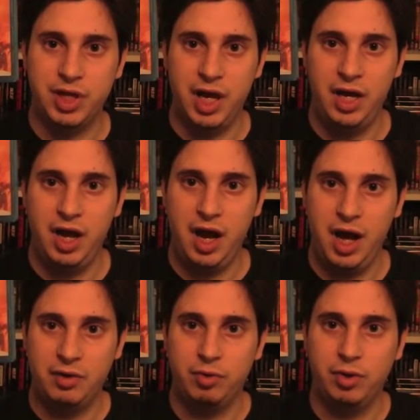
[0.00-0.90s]

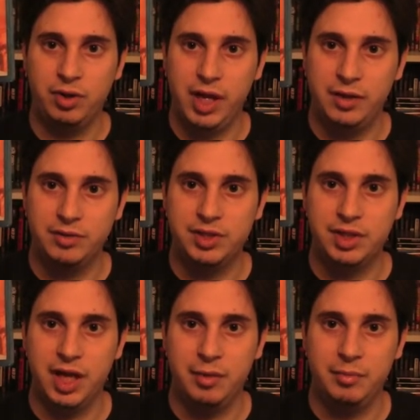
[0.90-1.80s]
I wrote a letter to
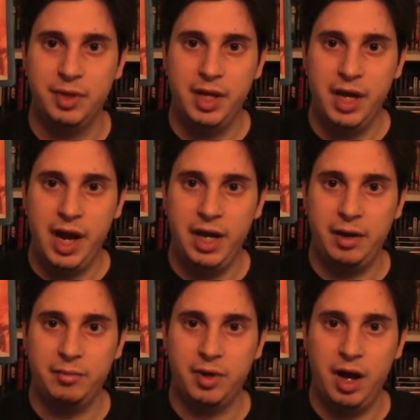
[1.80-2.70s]
them,
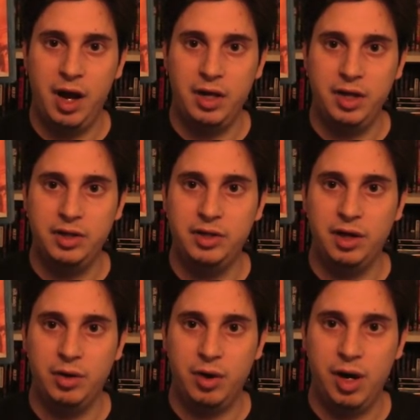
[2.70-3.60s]
and
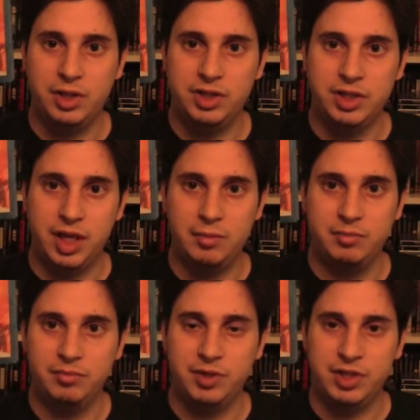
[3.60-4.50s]
to
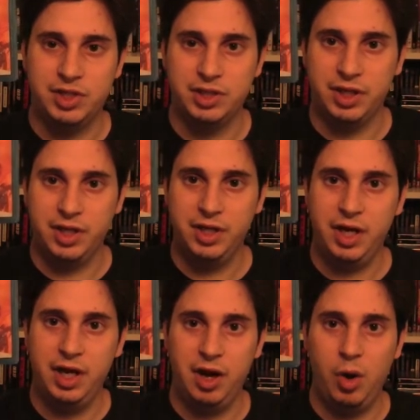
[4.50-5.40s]
them recently,
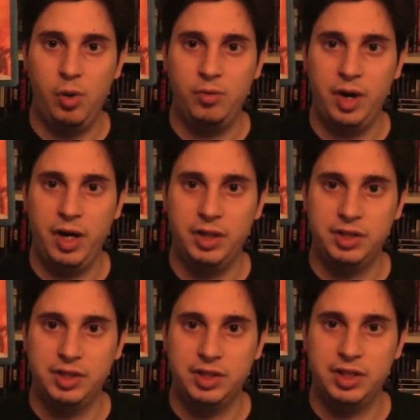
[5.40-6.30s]
and I hope
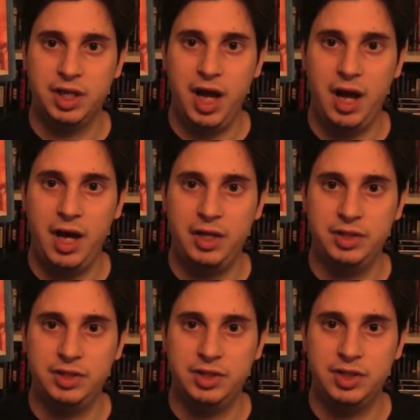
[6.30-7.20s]

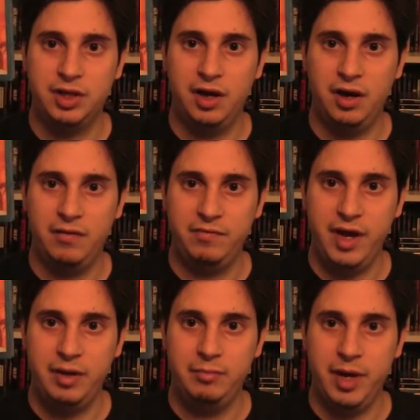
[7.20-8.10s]
to
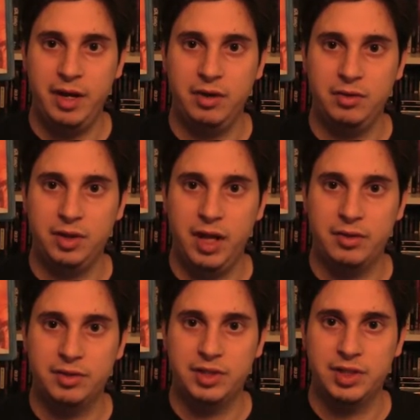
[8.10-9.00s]
fan mail a
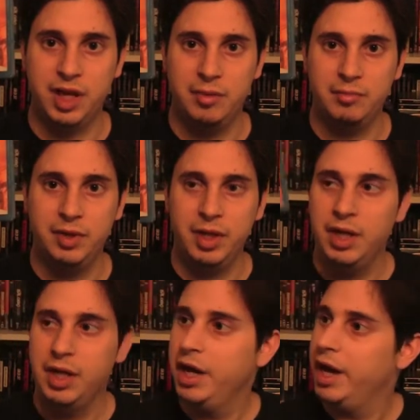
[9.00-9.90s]
letter to them.
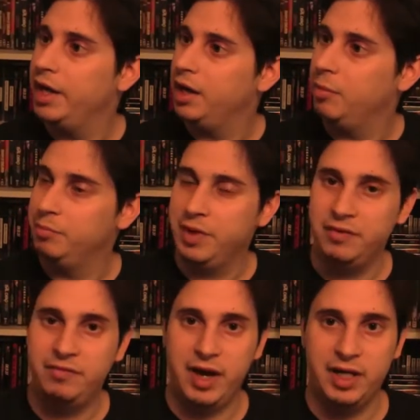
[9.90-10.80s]
And I'm
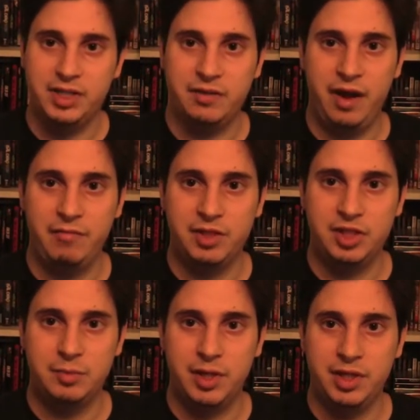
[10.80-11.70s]
big fans of Kevin
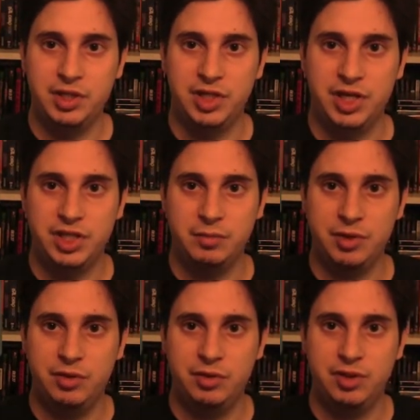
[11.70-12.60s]
Smith and Jason
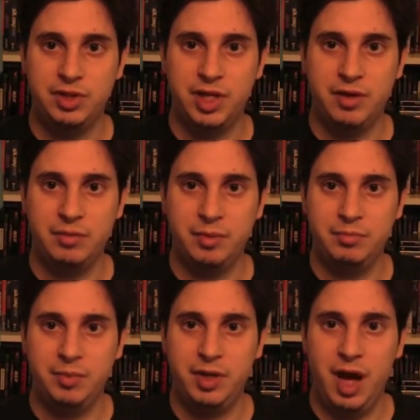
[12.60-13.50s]
Mewes.
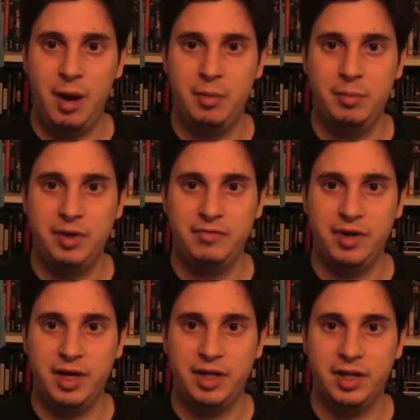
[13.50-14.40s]
I'm a big
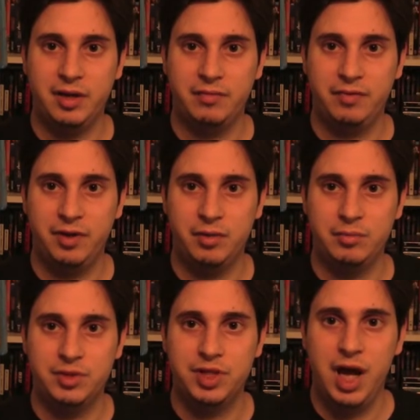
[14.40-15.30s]
fan of their
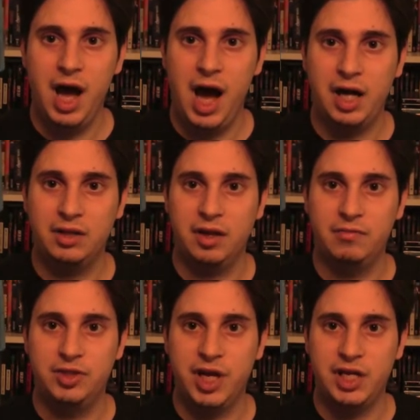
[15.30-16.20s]
films. I
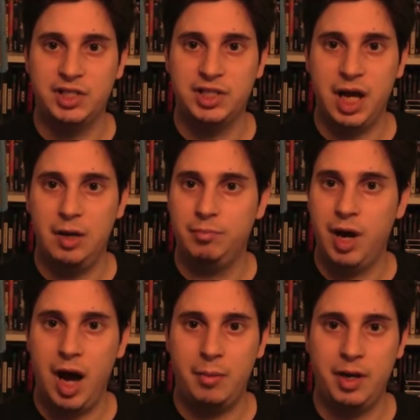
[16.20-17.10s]
love Jay and Silent
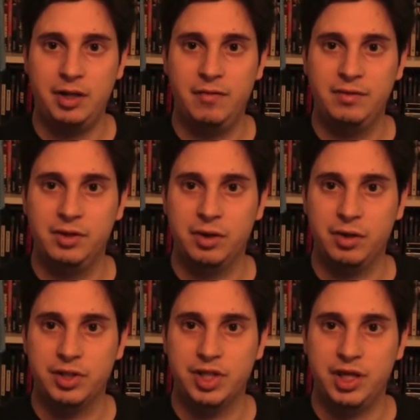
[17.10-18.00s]
Bob. I love
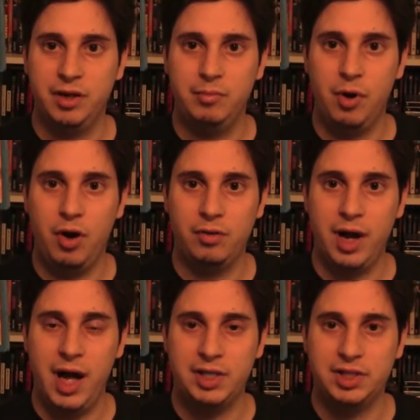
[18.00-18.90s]
Clerks. I love
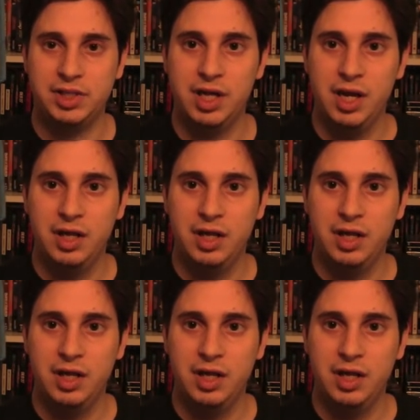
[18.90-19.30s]
Mallrats.